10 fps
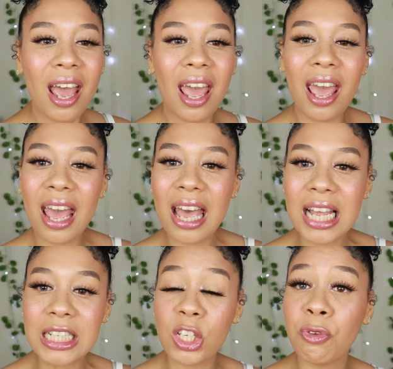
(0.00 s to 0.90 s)

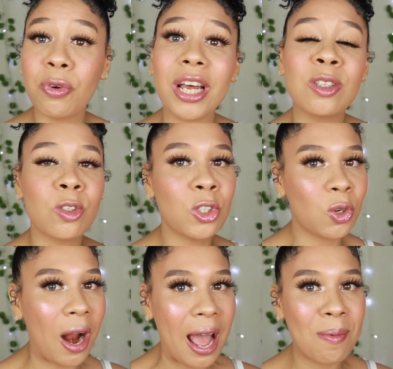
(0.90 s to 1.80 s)
And don't forget to
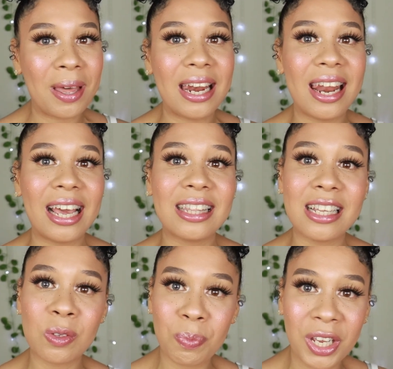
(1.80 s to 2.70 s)
subscribe and like
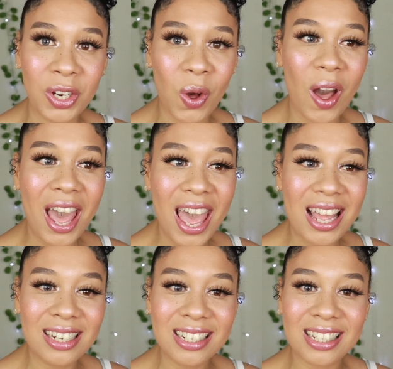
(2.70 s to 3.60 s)
this video,
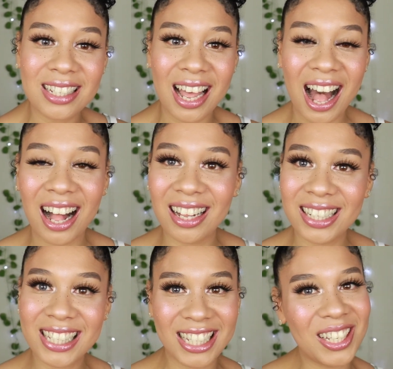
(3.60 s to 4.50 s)
and
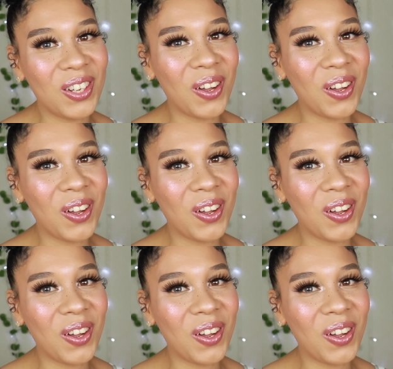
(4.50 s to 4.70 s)
I'll see you